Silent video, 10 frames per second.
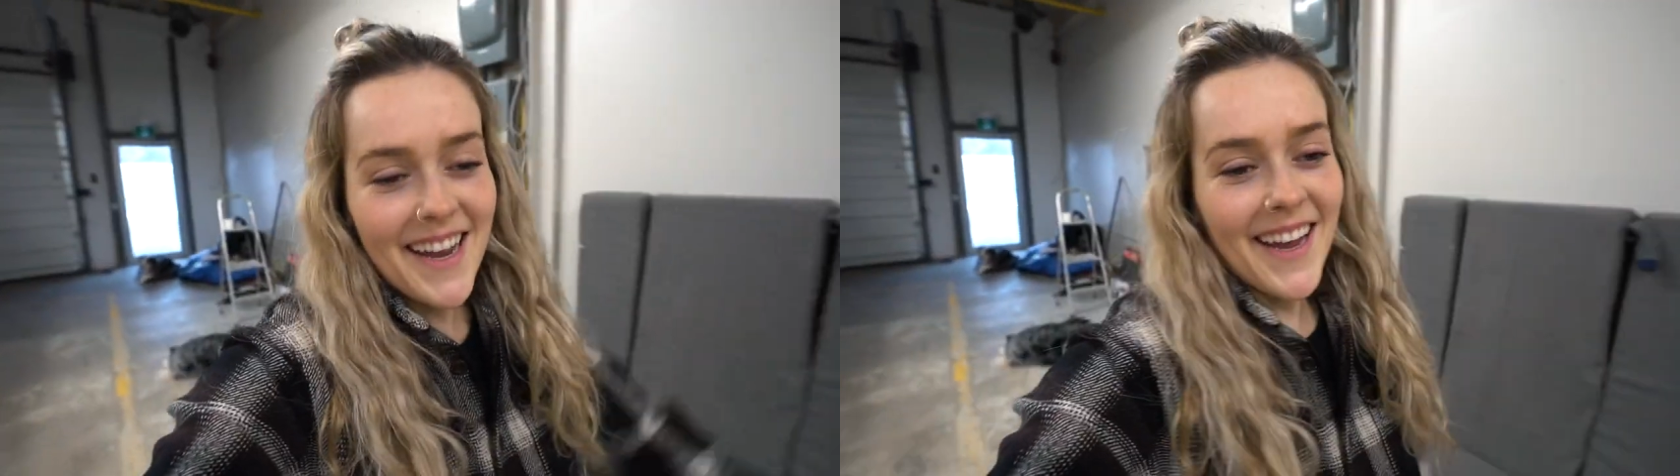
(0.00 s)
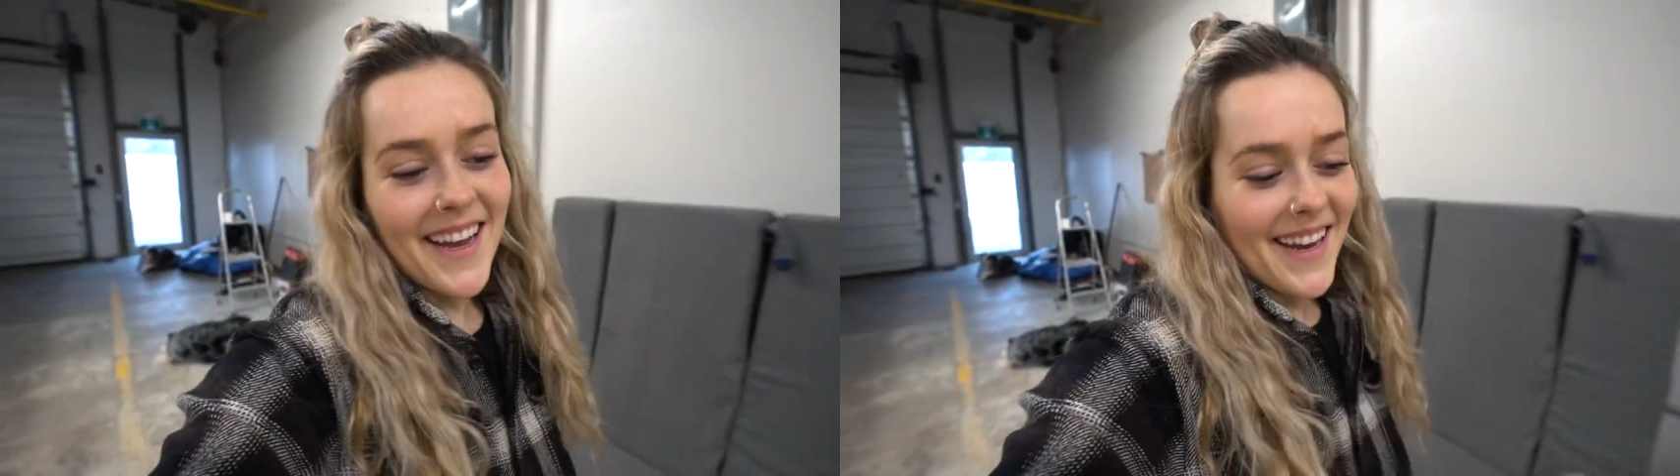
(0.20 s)

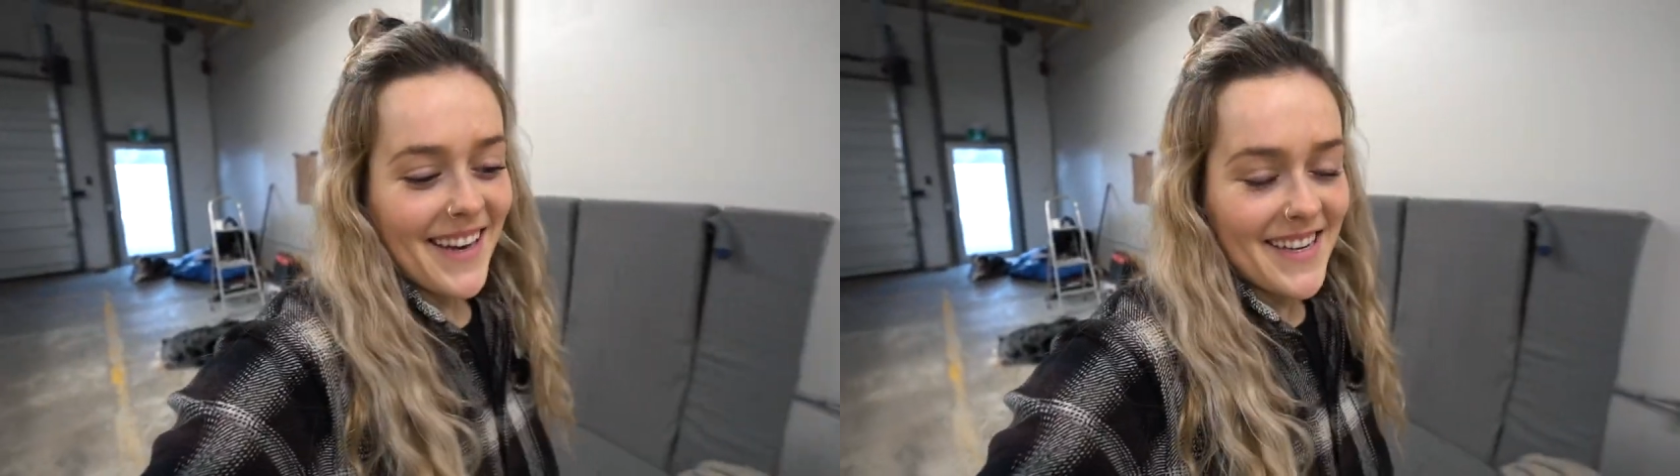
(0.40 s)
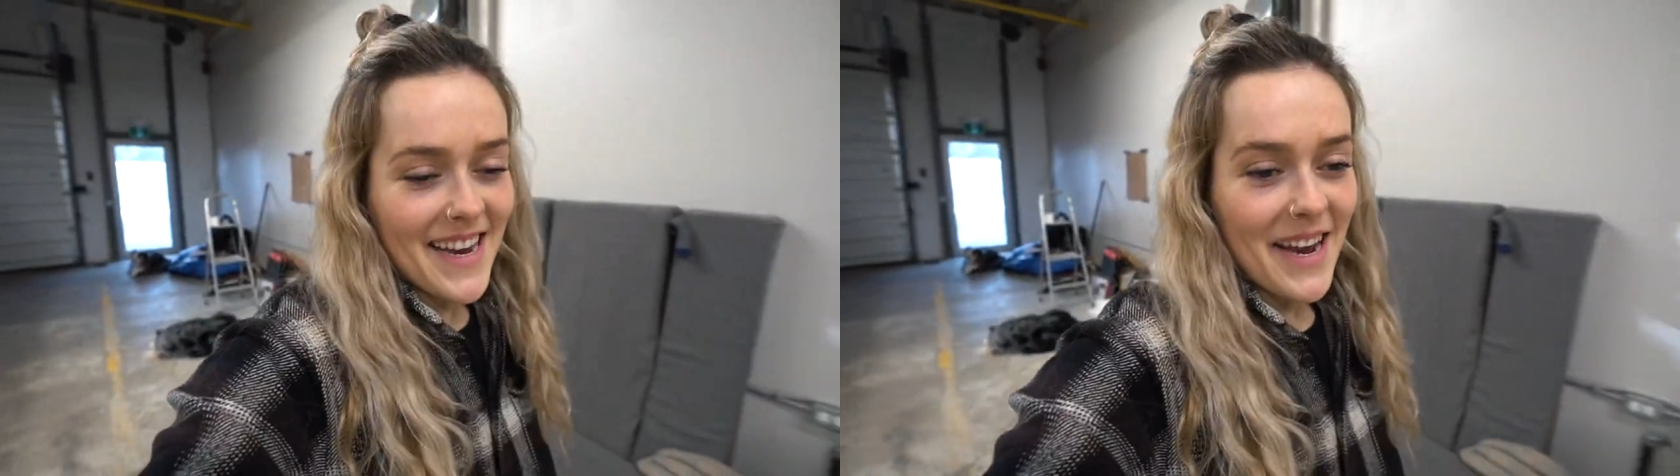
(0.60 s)

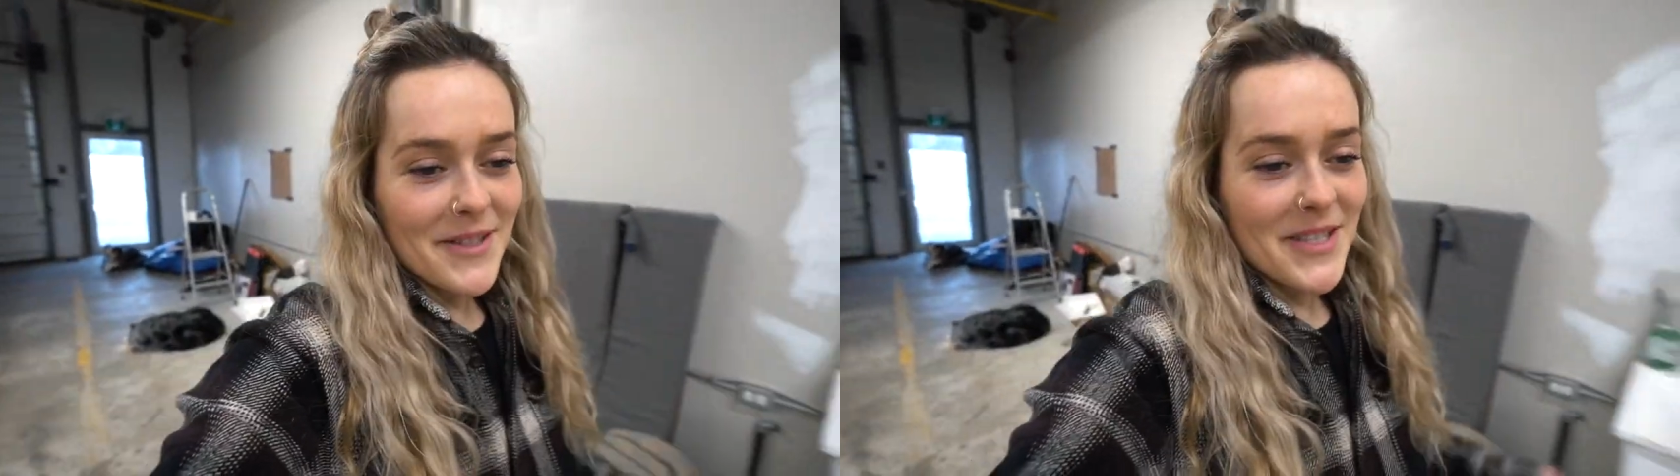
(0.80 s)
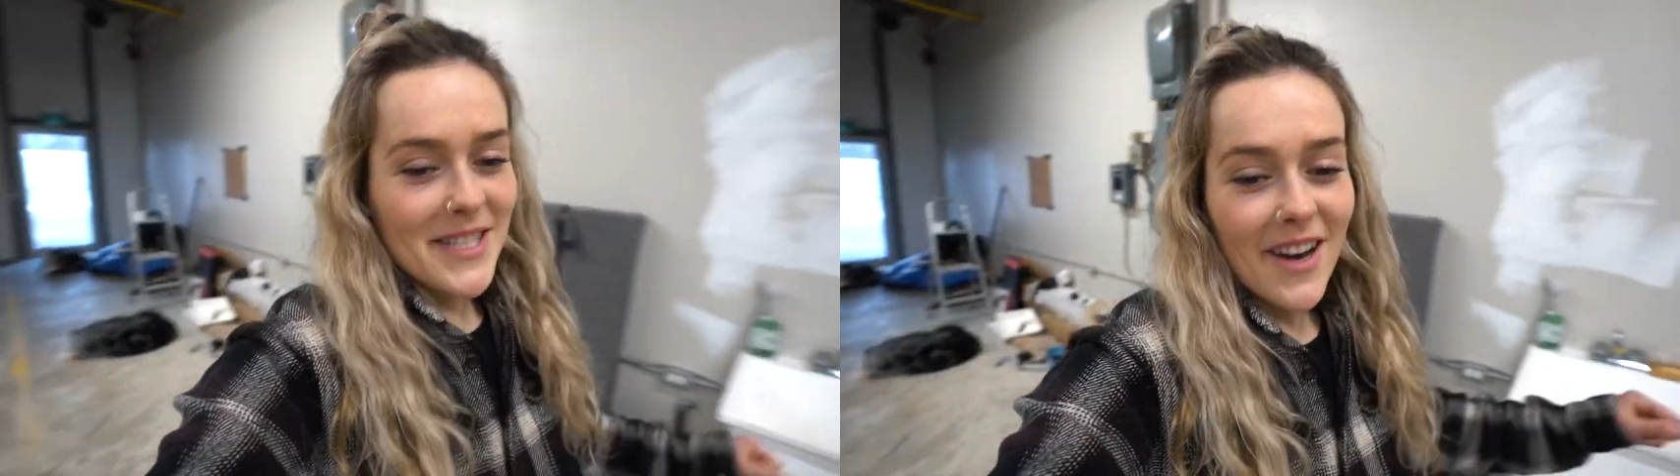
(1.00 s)
and it was
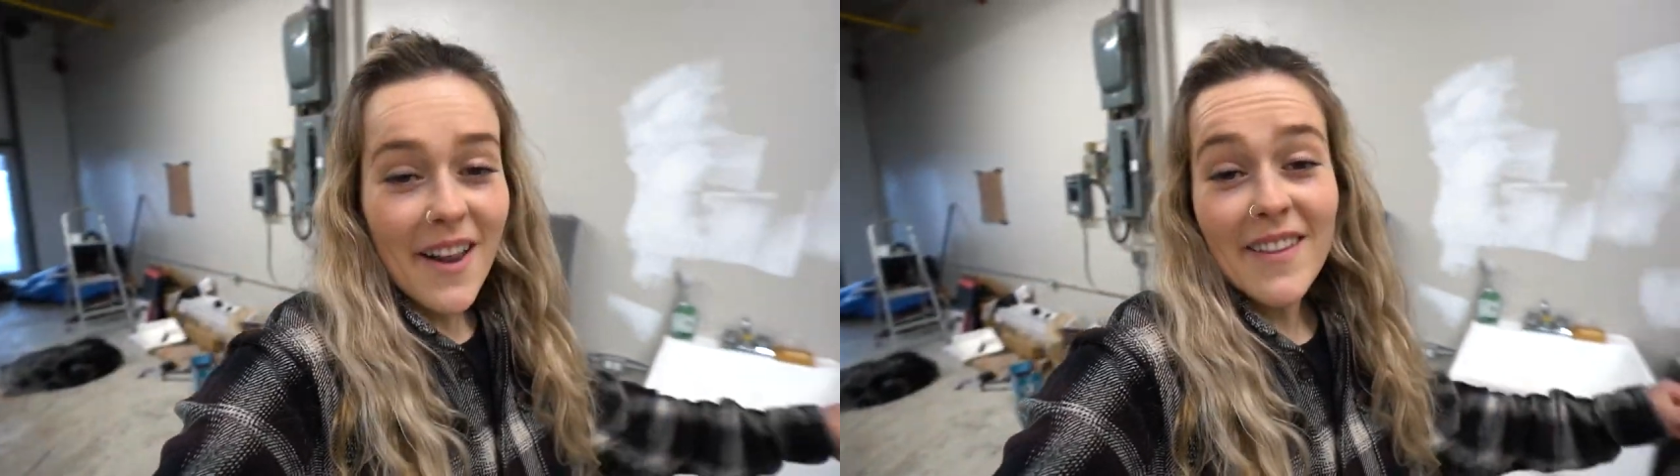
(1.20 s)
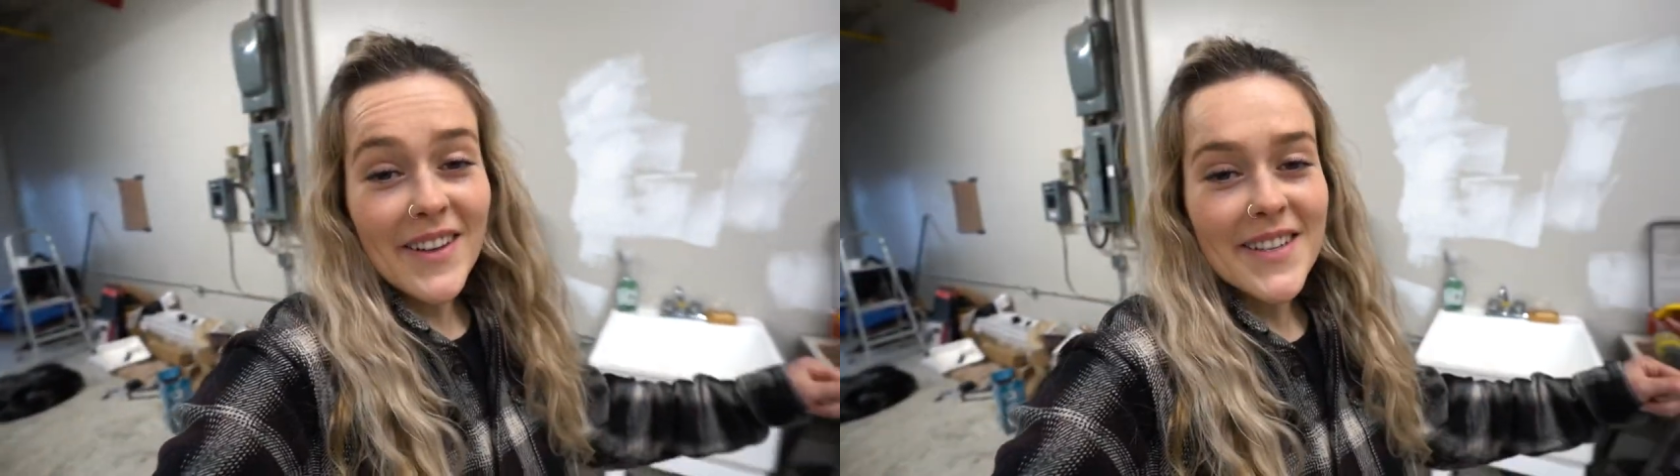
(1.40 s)
just a lot of
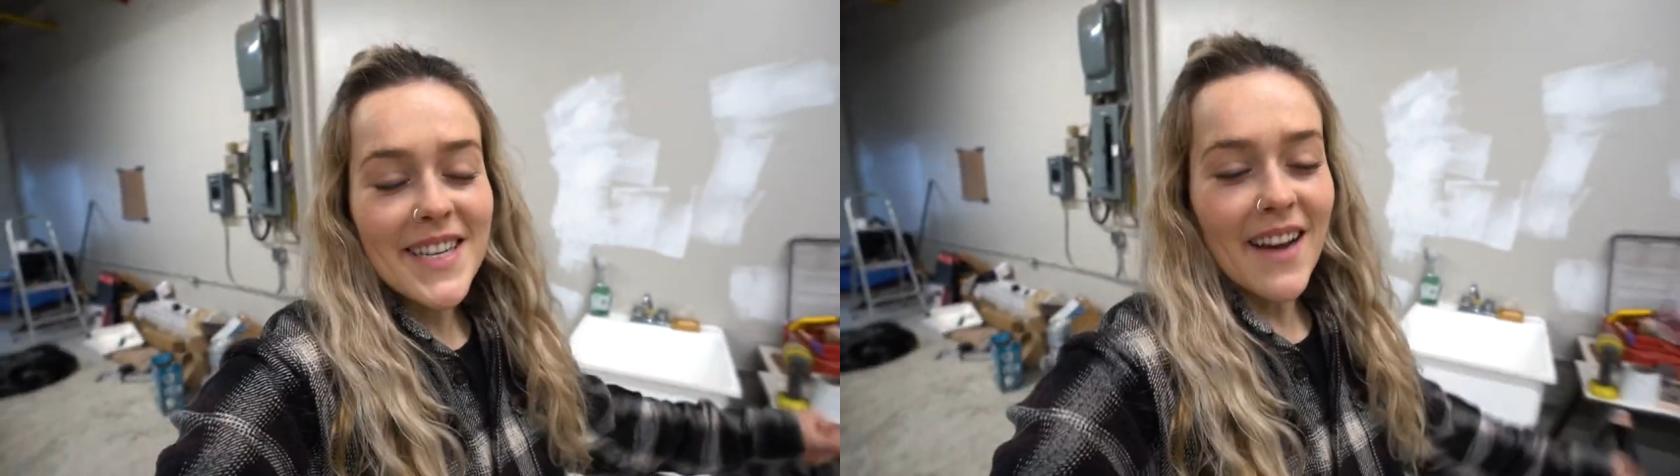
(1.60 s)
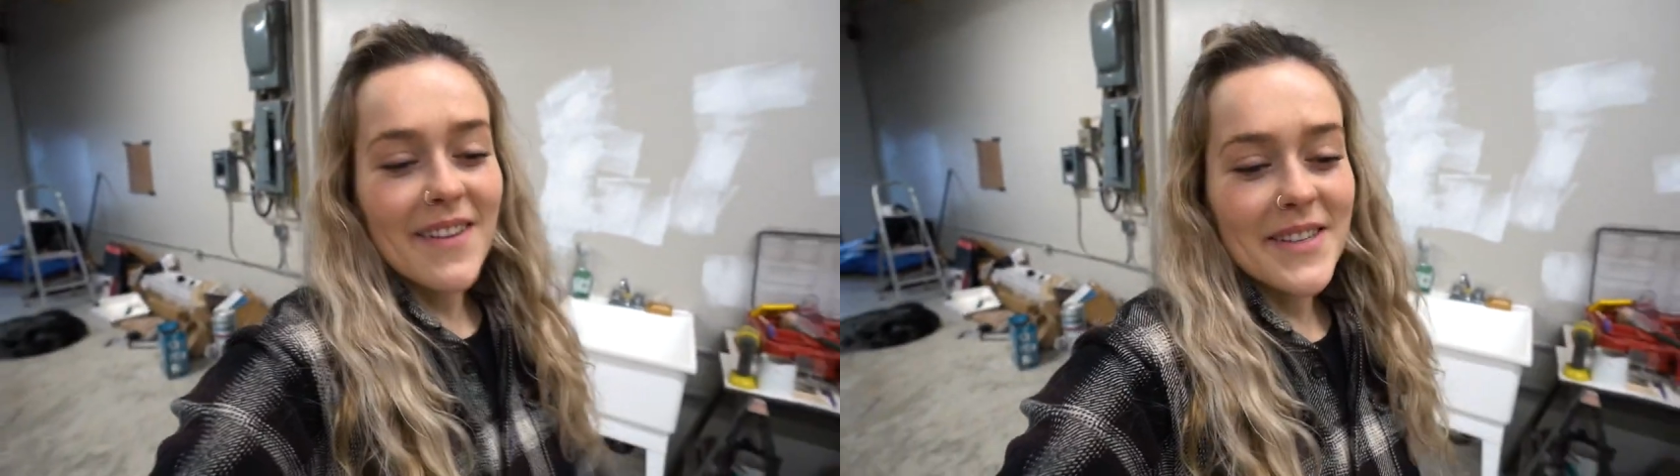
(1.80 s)
the little stuff.